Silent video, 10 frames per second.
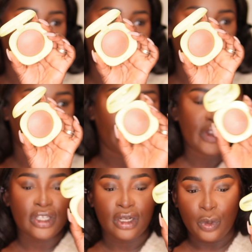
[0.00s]
I don't know if
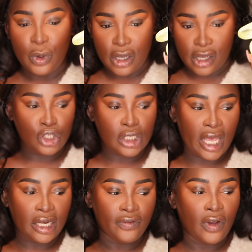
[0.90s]
it's gonna work. It was
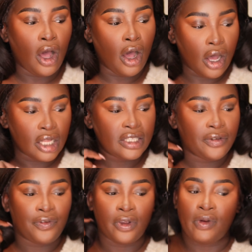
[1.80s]
kind of hard to
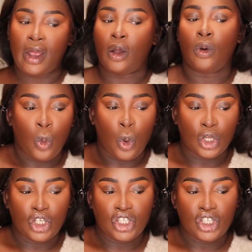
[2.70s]
figure out what